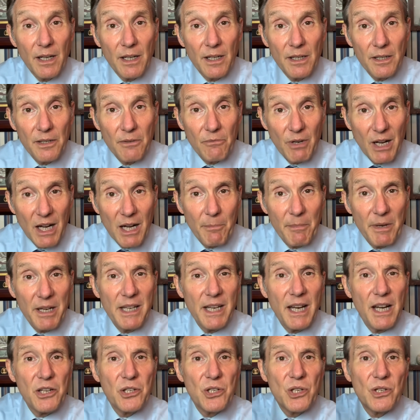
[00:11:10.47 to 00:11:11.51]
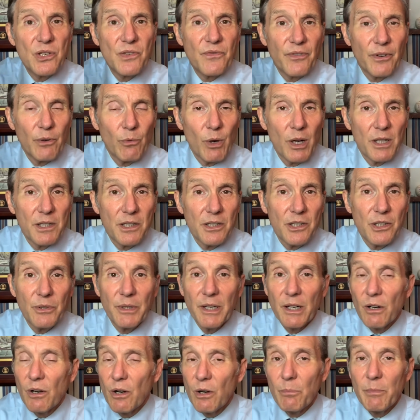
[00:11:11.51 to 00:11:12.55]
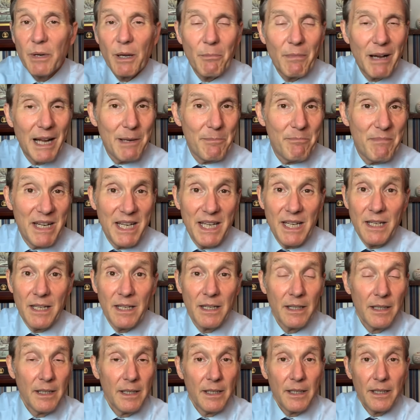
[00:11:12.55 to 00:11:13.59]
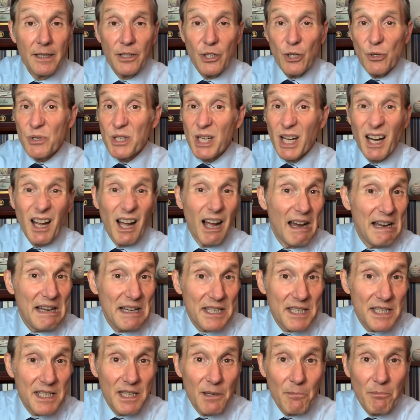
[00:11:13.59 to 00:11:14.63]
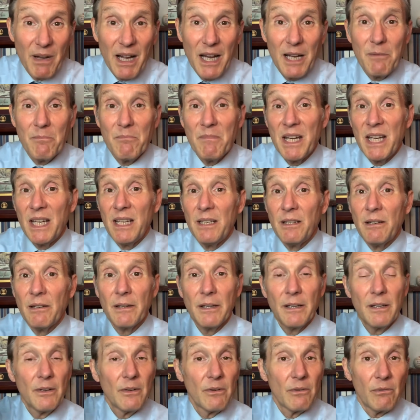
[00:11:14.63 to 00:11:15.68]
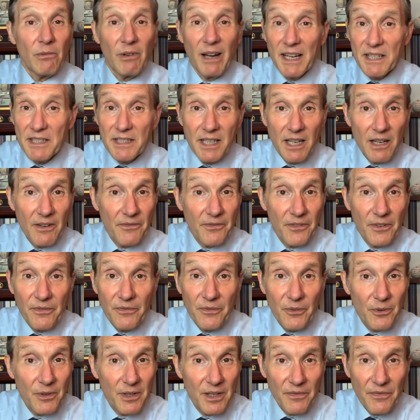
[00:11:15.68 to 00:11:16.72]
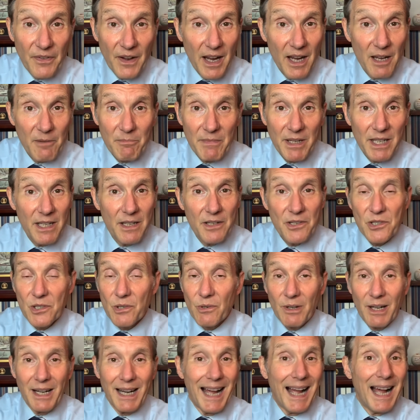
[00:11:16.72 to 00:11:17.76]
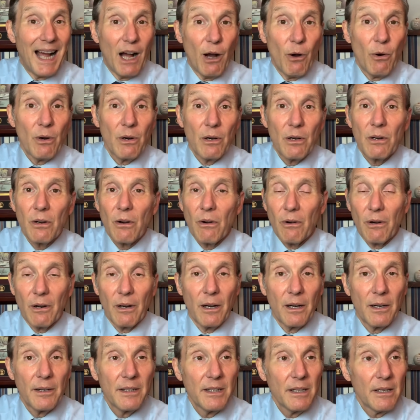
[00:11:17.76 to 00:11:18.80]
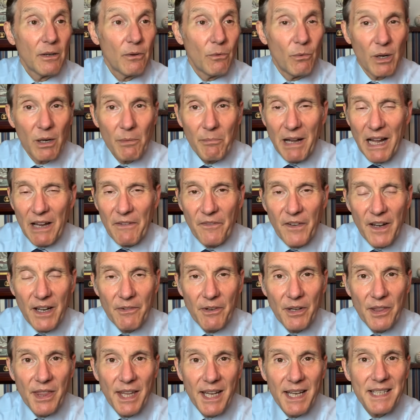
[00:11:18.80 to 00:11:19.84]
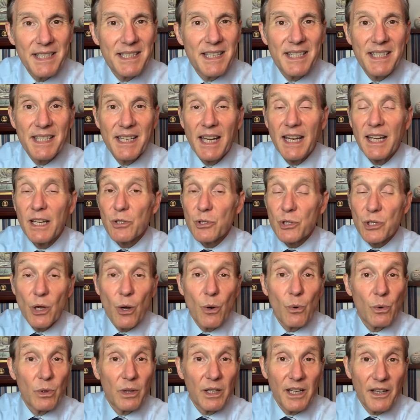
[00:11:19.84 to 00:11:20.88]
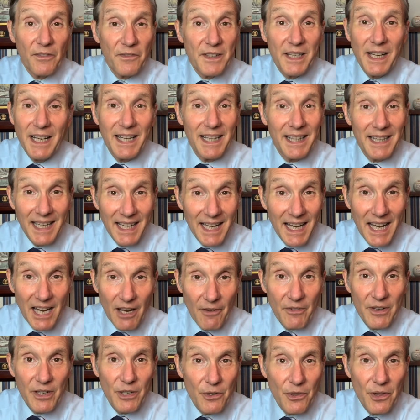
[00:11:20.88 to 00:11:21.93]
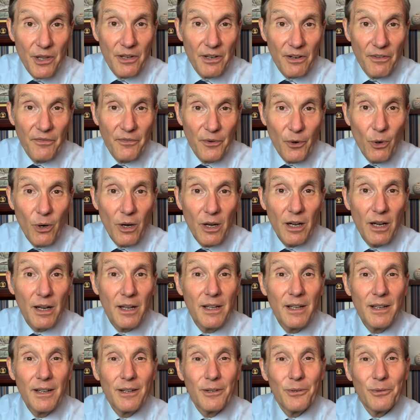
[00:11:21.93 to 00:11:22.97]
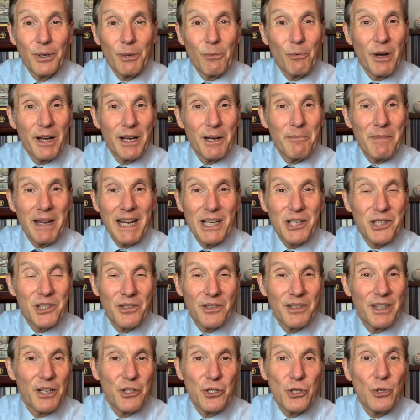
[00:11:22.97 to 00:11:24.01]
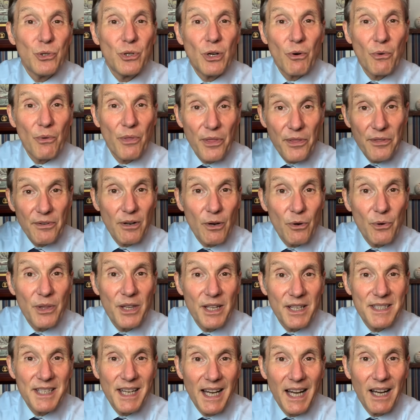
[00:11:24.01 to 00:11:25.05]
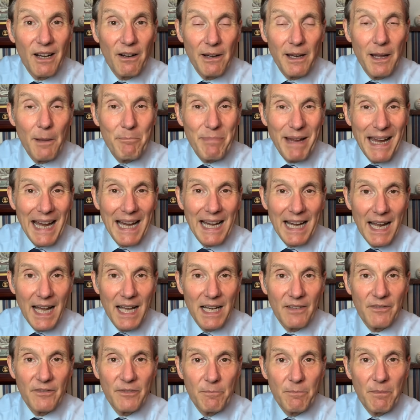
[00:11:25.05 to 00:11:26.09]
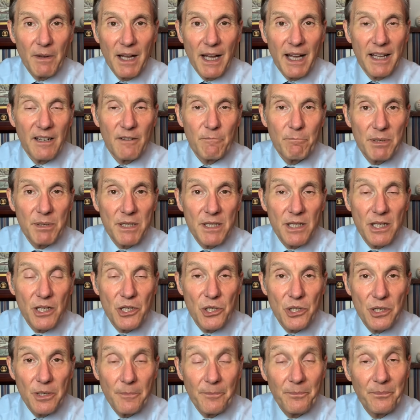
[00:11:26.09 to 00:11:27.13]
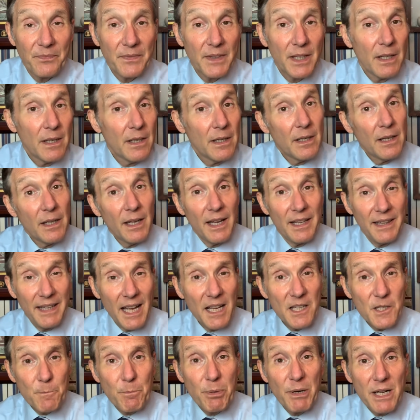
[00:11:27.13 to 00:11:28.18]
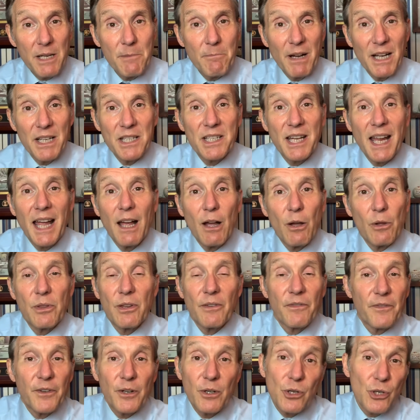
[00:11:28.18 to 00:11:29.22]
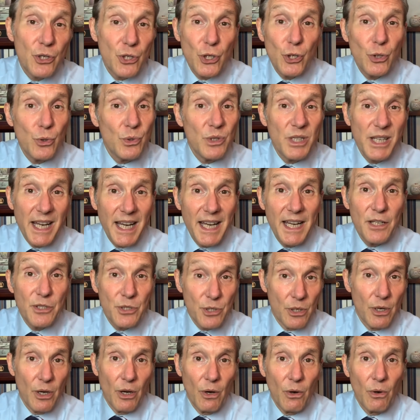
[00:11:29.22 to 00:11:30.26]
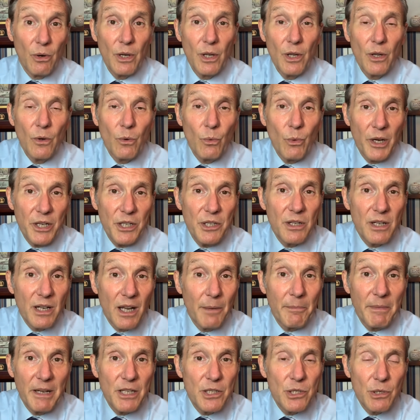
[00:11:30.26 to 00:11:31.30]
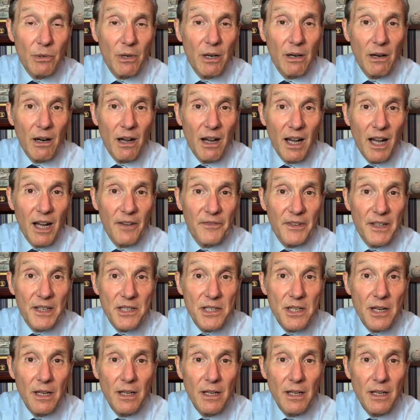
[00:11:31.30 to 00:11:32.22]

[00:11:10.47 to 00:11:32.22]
recommendations for what to do at home. It might mean using ice. It might mean resting for 45 minutes or an hour. Or one of my favorite things to say is don't lift anything heavier than a fork. We want to make sure that you don't throw this area back out of position. And that's pretty much how the first 2 days go when you come into our office.